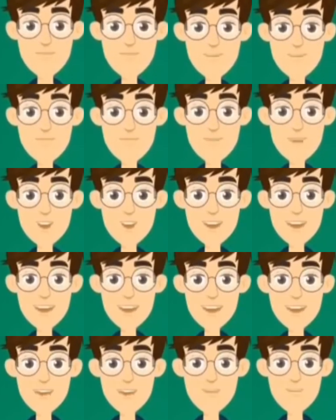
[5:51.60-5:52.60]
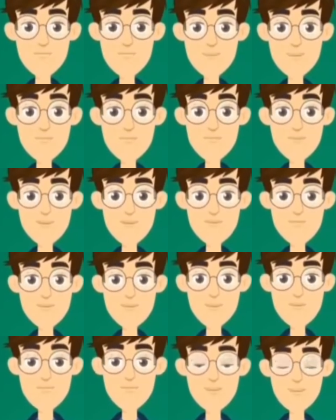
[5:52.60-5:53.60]
Humus is
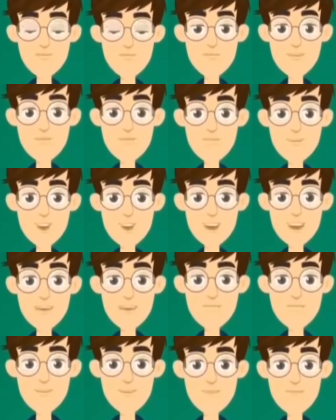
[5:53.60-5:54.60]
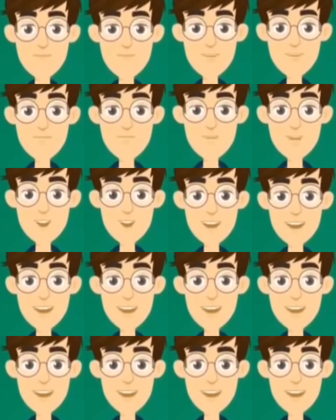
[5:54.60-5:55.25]
organic material that